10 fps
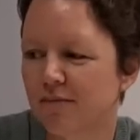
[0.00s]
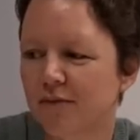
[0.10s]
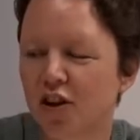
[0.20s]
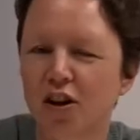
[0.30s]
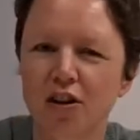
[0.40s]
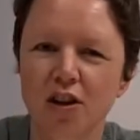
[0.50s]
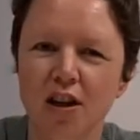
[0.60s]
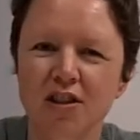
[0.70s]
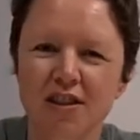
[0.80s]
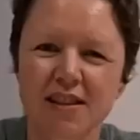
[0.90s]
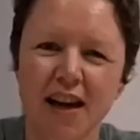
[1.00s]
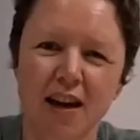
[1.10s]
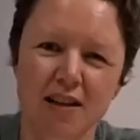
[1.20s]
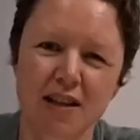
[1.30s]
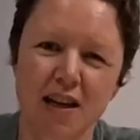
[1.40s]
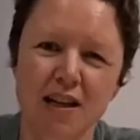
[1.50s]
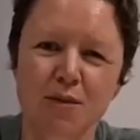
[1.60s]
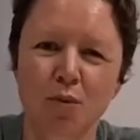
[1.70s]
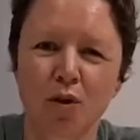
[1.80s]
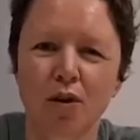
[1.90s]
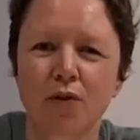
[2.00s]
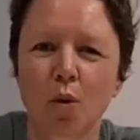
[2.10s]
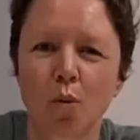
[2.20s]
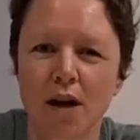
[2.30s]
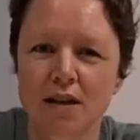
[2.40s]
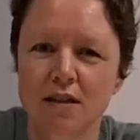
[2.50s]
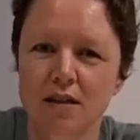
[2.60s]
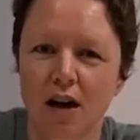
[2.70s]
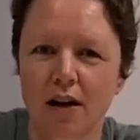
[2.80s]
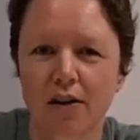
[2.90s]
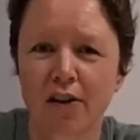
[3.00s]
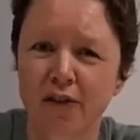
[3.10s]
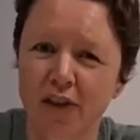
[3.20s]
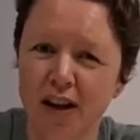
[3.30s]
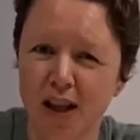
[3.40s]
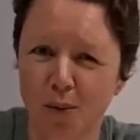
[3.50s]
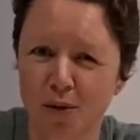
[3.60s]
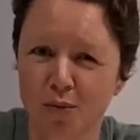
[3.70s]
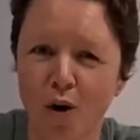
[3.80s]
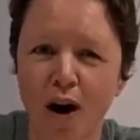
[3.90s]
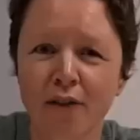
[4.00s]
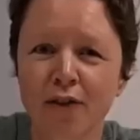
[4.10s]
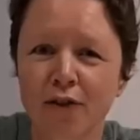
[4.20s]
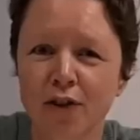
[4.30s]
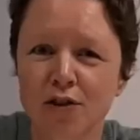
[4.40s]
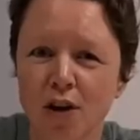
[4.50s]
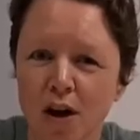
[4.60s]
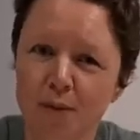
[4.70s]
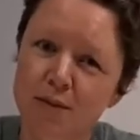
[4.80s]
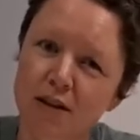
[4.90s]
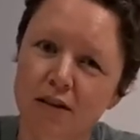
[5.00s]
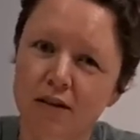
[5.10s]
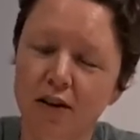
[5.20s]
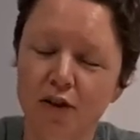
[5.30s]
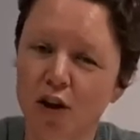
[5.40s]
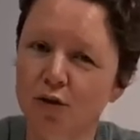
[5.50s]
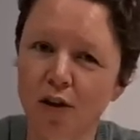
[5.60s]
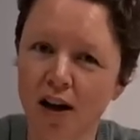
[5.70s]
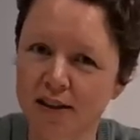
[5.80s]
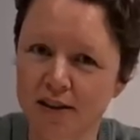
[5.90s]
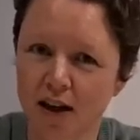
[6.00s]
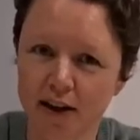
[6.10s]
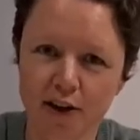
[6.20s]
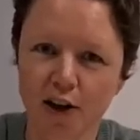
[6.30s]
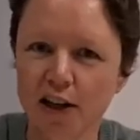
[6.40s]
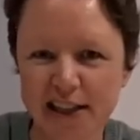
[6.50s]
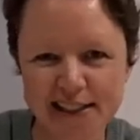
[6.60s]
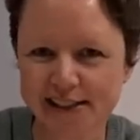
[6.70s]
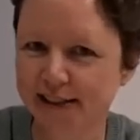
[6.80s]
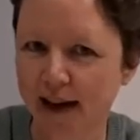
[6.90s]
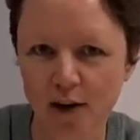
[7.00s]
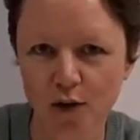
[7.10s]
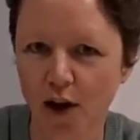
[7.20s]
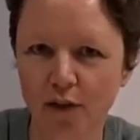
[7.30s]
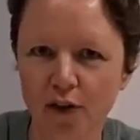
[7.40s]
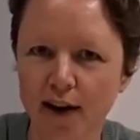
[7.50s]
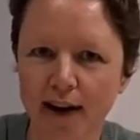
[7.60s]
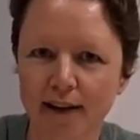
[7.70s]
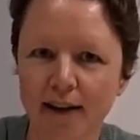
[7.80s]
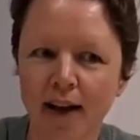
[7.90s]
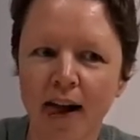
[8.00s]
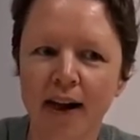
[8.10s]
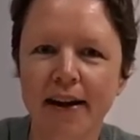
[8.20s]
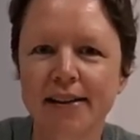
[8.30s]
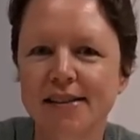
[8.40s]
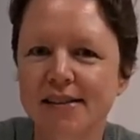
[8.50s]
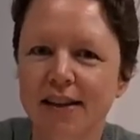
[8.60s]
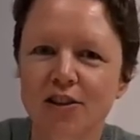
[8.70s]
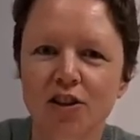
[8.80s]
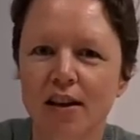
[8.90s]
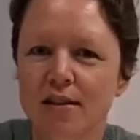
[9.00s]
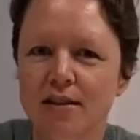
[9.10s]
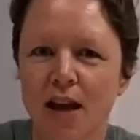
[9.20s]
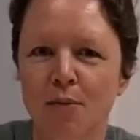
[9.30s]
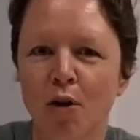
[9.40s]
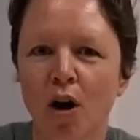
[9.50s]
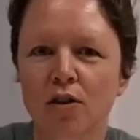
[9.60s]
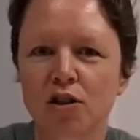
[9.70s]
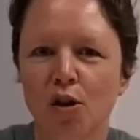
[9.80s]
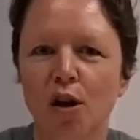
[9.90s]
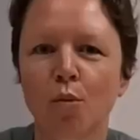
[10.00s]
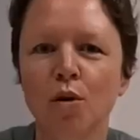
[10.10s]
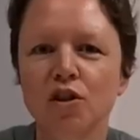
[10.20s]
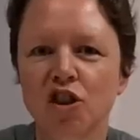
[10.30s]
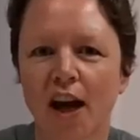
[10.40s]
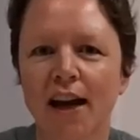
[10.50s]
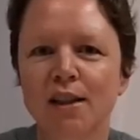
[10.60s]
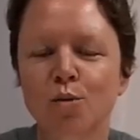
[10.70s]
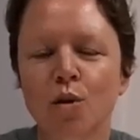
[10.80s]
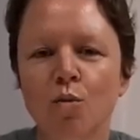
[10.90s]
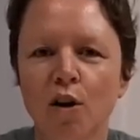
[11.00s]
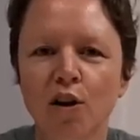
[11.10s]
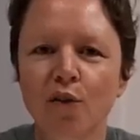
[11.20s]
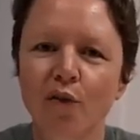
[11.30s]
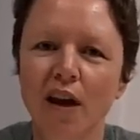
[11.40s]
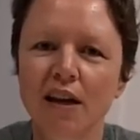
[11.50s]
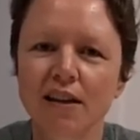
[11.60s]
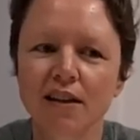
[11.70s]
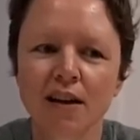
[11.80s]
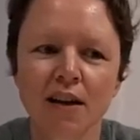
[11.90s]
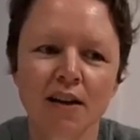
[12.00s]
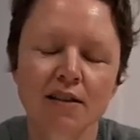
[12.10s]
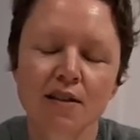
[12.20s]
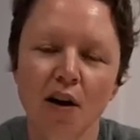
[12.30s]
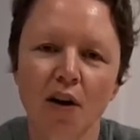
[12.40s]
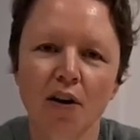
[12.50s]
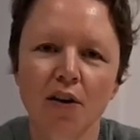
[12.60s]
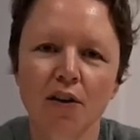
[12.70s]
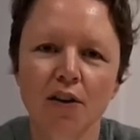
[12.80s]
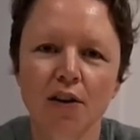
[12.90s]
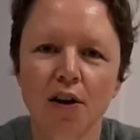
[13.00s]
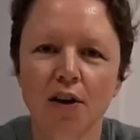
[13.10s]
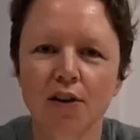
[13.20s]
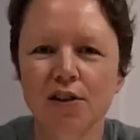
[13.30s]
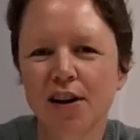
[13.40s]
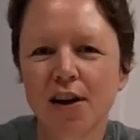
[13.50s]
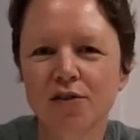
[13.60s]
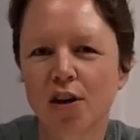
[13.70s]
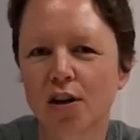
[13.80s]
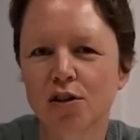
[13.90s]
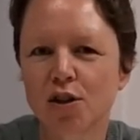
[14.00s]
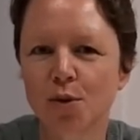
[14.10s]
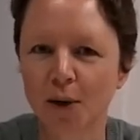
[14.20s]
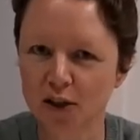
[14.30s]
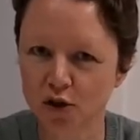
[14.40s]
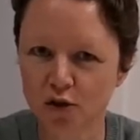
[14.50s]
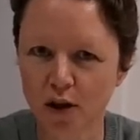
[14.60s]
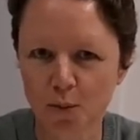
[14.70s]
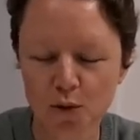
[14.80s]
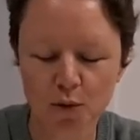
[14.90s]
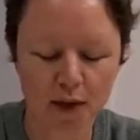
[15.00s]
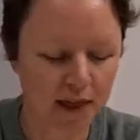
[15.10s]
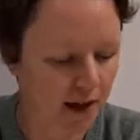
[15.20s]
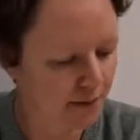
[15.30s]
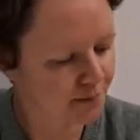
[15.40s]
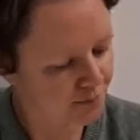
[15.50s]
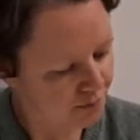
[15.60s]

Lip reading: you know, you can just take a teaspoon of your wheat starter and feed that with rye for a few times and you've got a rye starter. You don't need to start all over again. It's essentially the same culture and it will change with what you feed it. So, you know, you don't have to go to too much trouble with that.